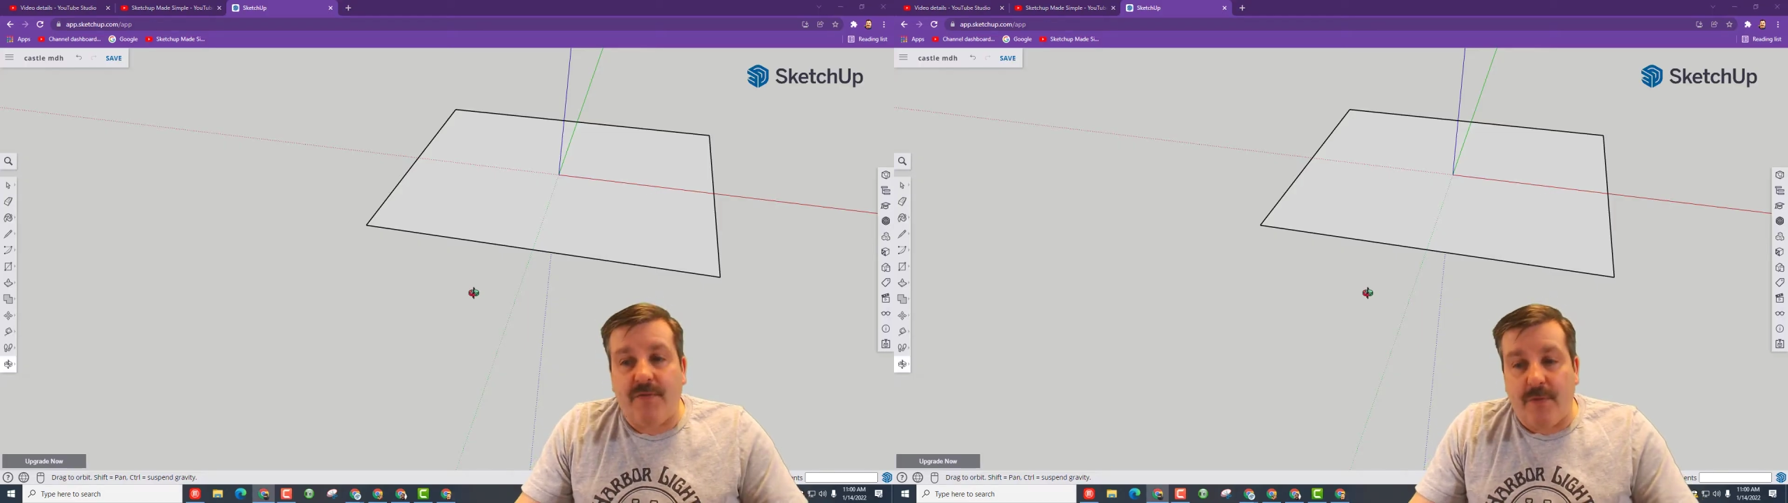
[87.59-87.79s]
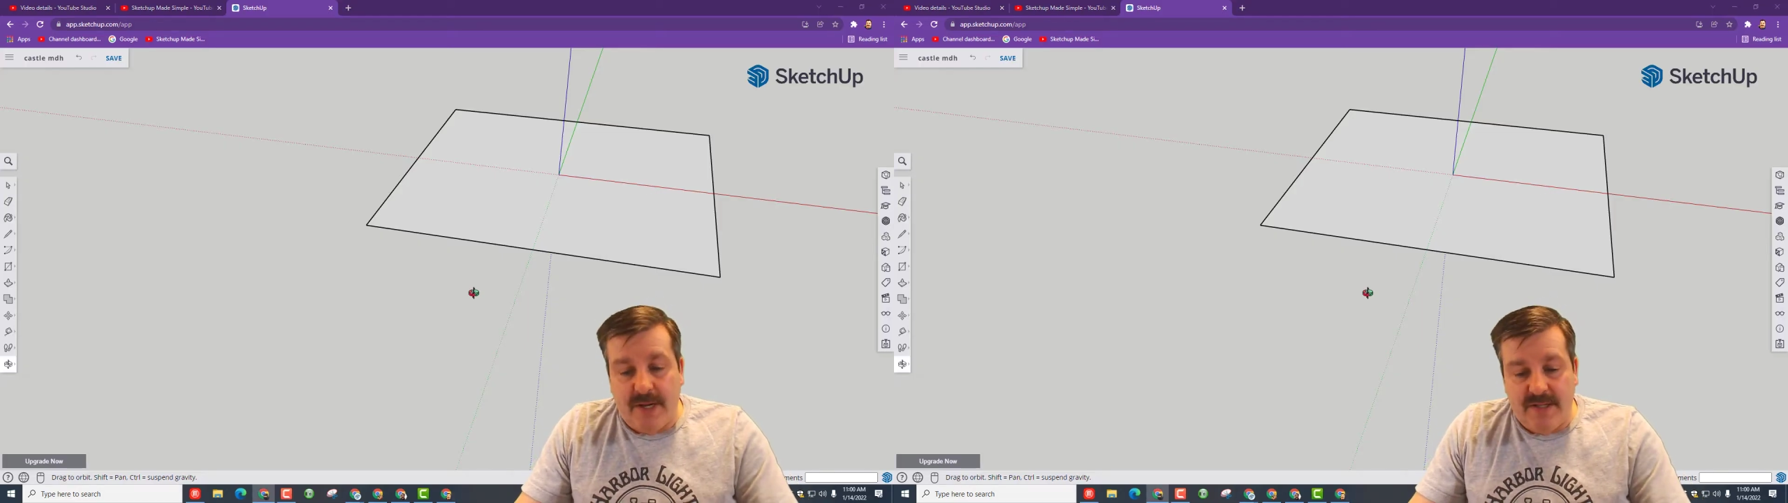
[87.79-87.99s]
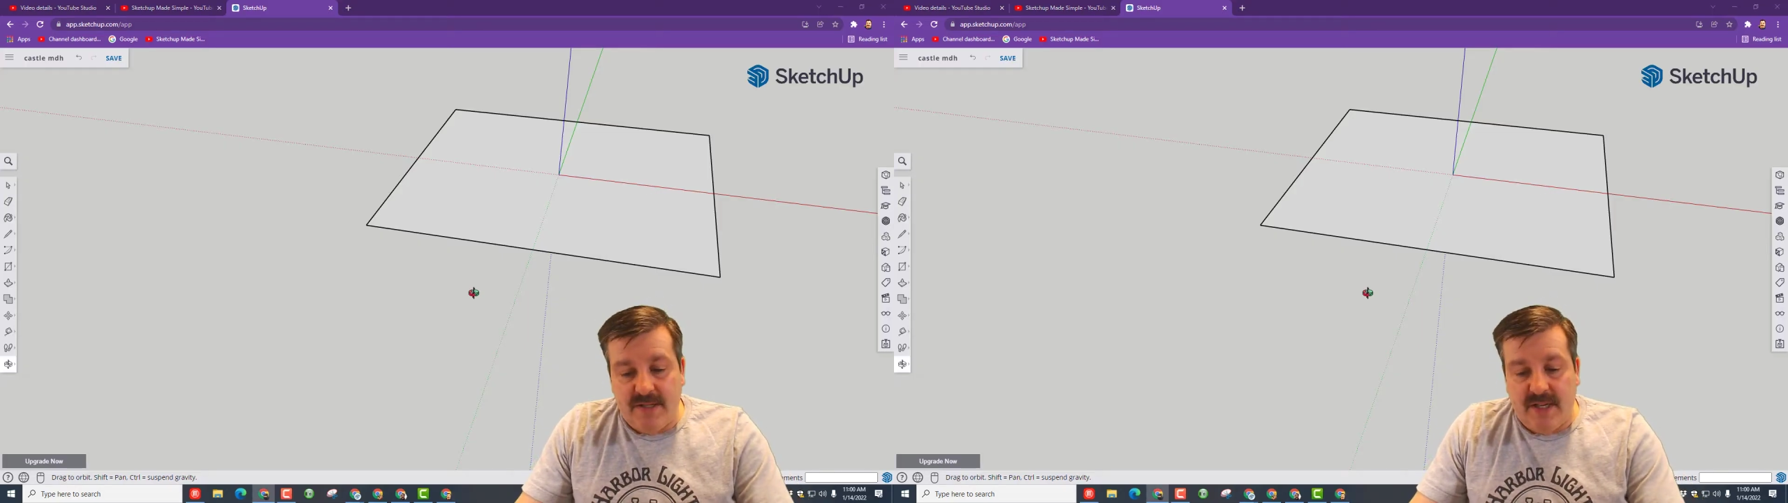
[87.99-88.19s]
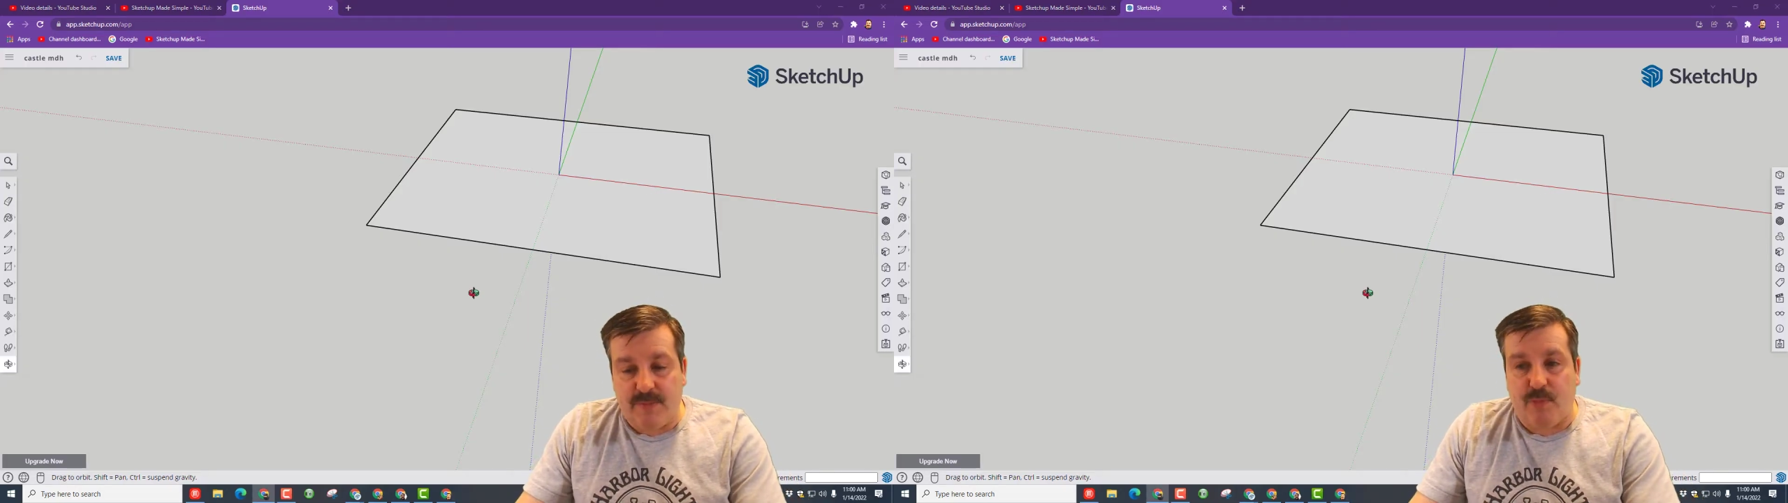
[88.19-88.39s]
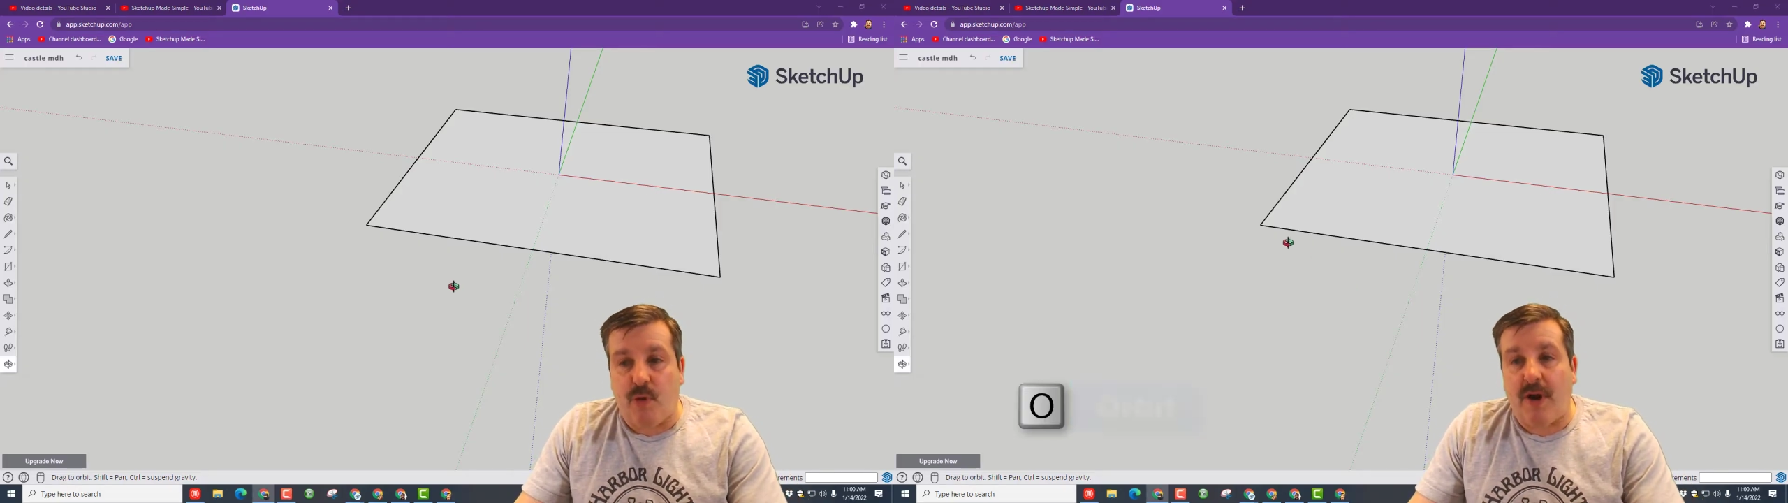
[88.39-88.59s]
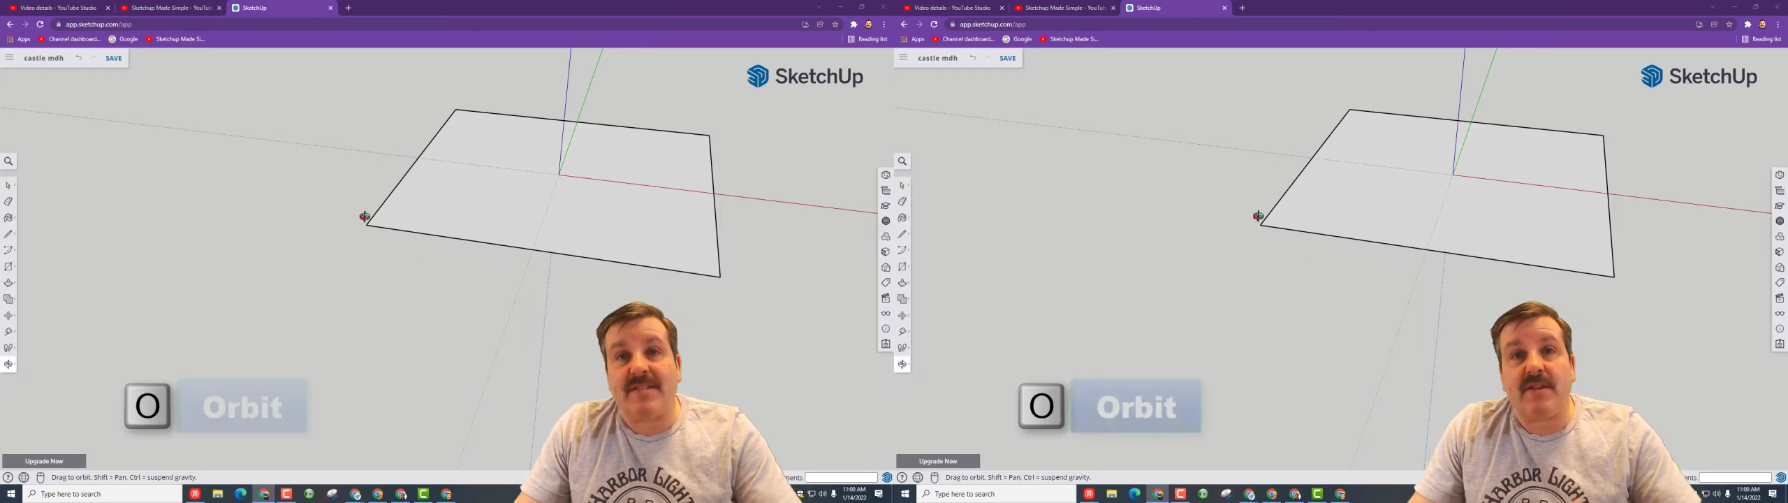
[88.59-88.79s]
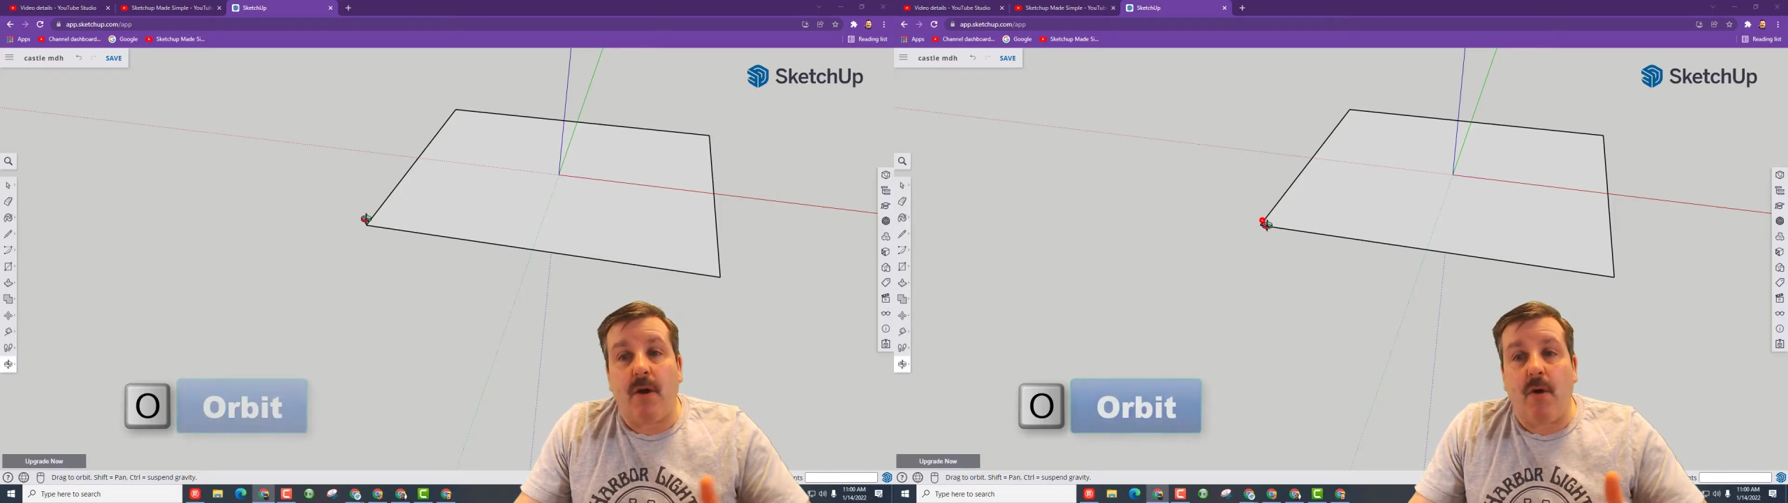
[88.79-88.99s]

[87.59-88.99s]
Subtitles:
Friends, let's press